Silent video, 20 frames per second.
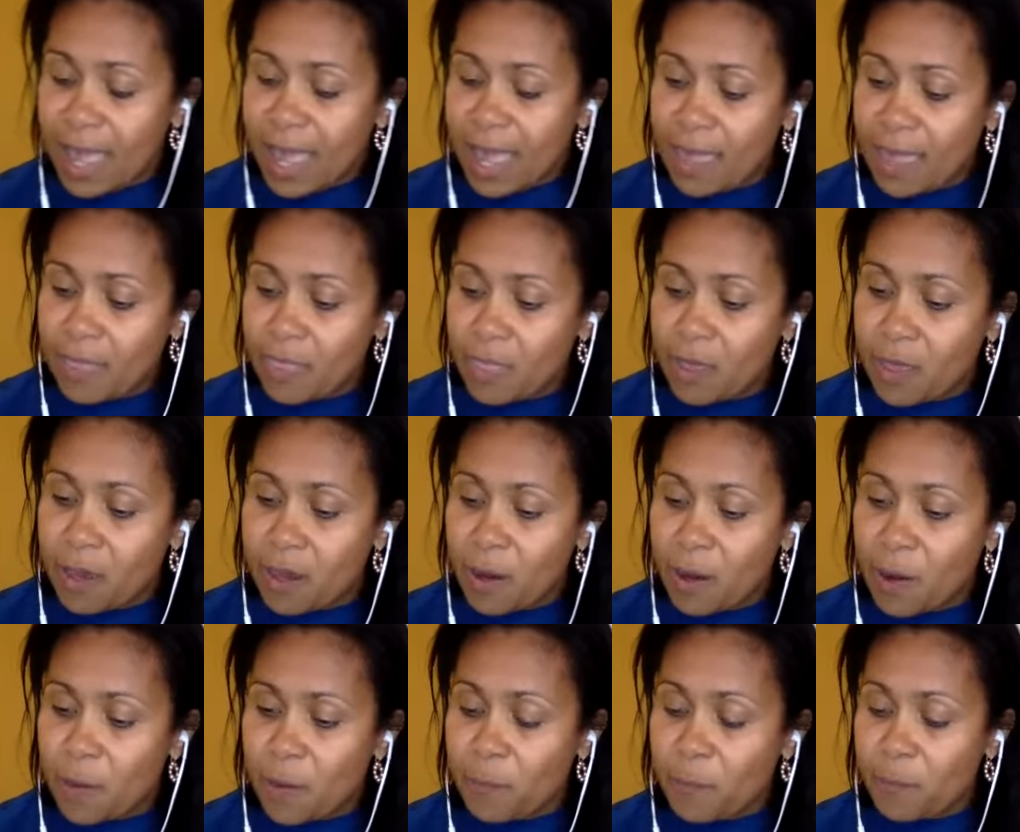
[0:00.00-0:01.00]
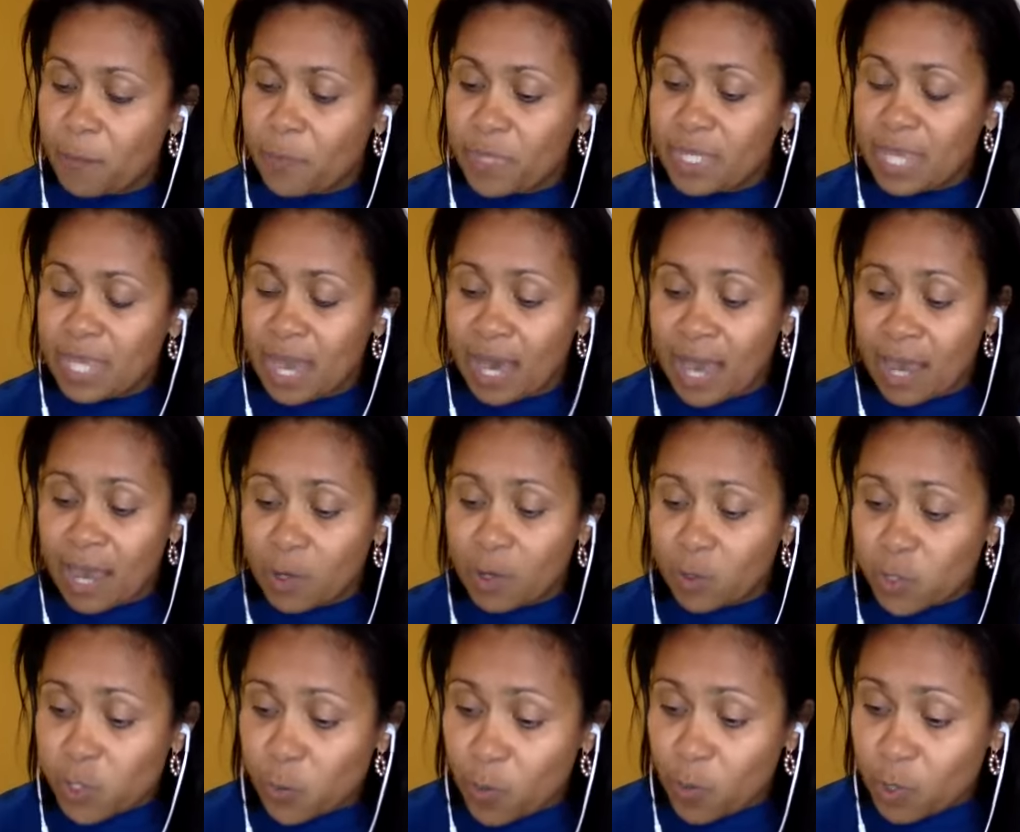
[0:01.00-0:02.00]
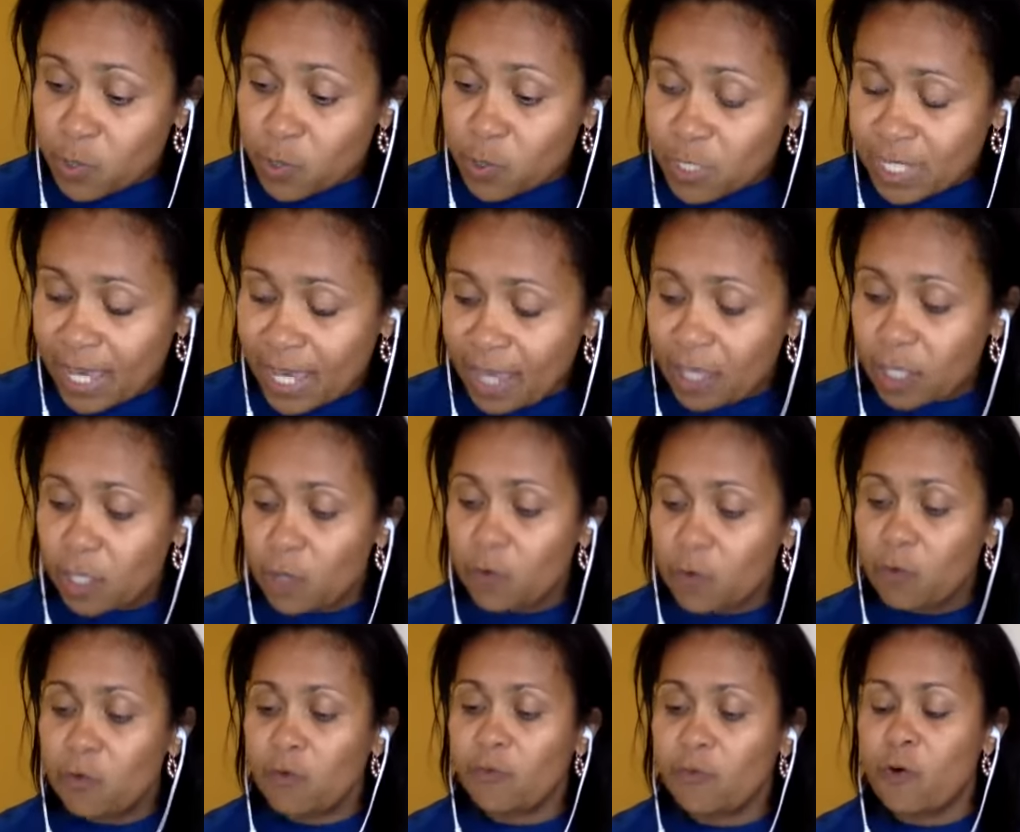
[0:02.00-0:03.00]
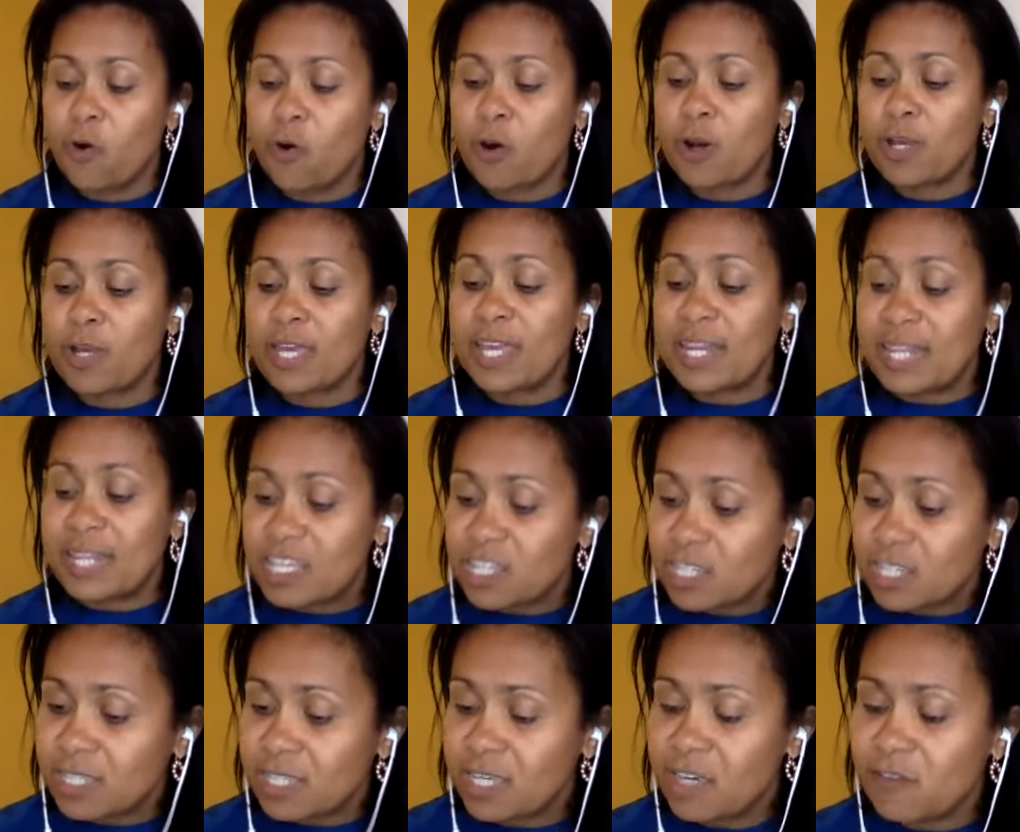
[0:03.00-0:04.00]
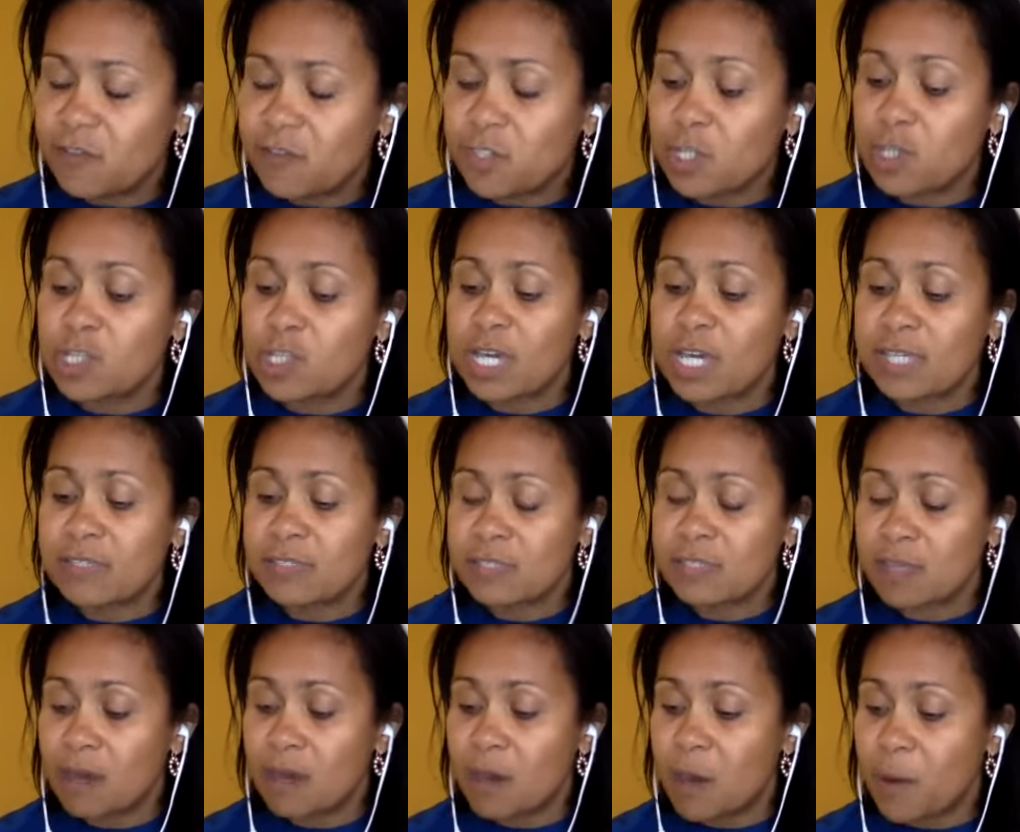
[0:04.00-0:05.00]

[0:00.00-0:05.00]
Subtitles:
And I also want to thank you for initiatives such as